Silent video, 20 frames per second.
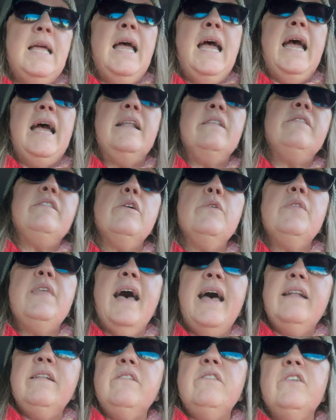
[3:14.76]
And so
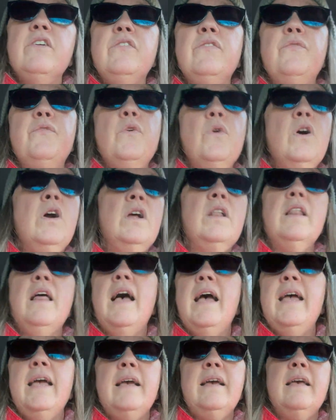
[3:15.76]
that's just for
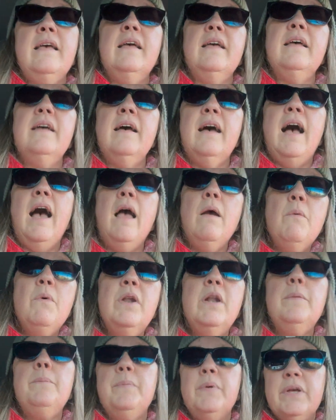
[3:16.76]
I
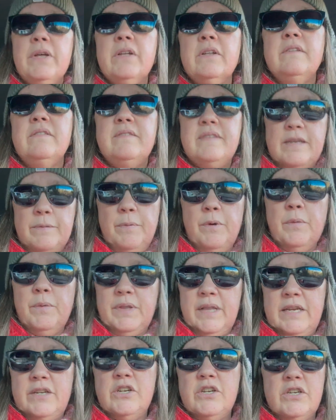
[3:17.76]
want to build deeper
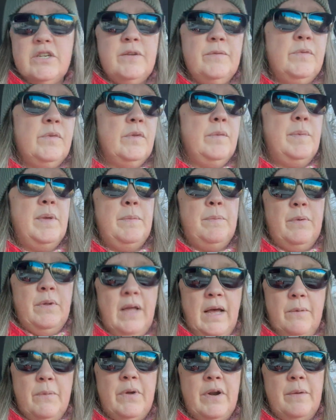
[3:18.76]
relationships with people
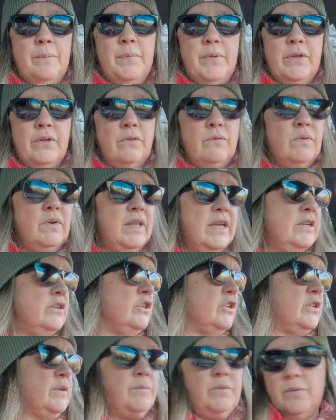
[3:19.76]
I want to build
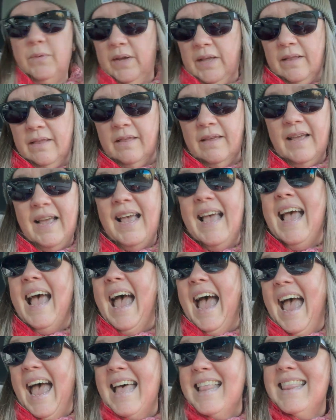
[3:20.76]
relationships with.
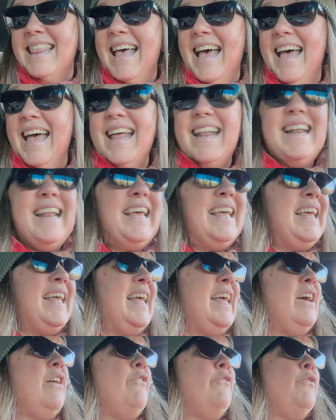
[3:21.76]
And then
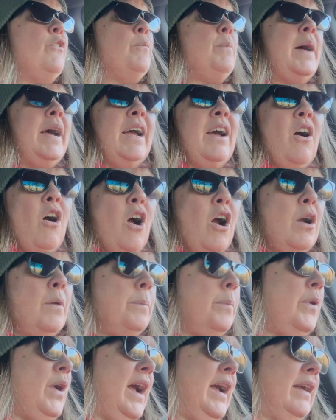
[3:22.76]
for my art
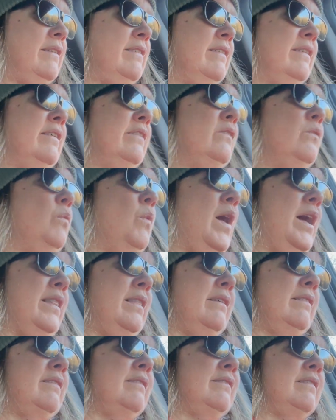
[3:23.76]
practice, why
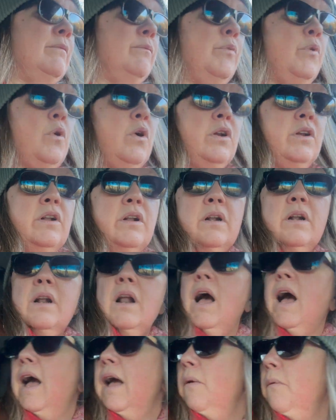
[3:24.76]
this is important,
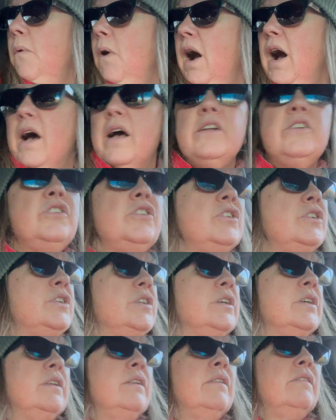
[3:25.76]
I
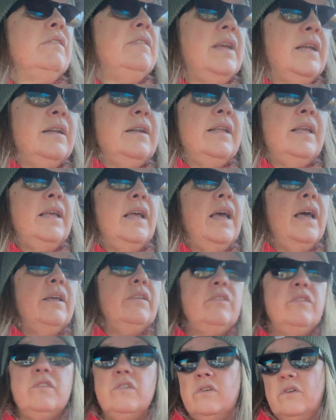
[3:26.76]
watched Sandy
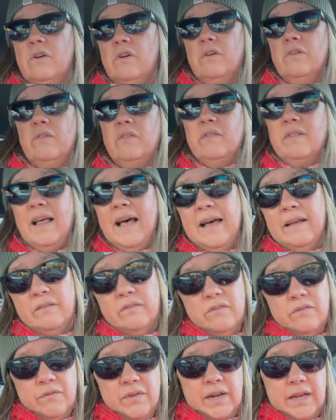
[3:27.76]
Hester's
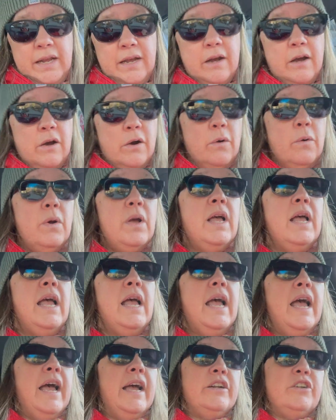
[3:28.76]
last video,
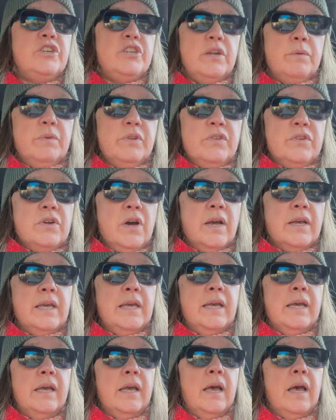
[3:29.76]
and she was
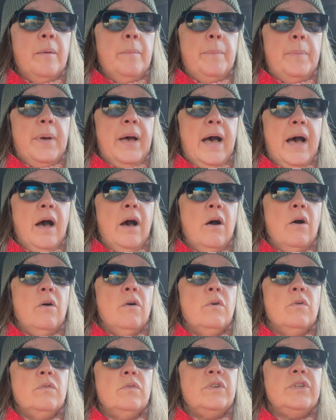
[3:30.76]
talking
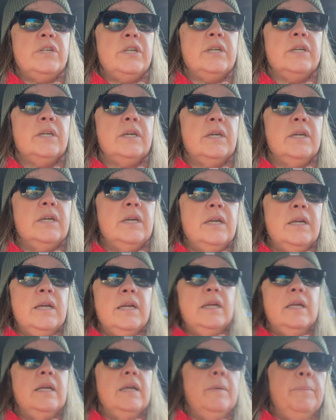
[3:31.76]
about
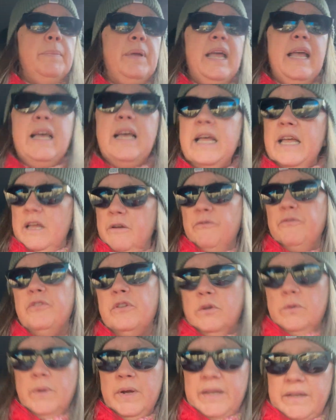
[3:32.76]
being
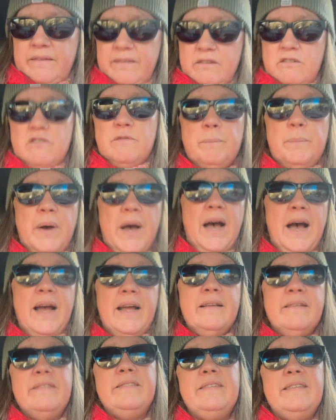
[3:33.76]
influenced
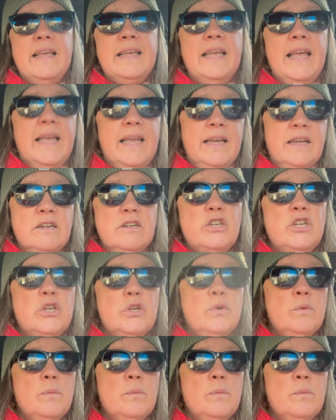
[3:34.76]
by seeing too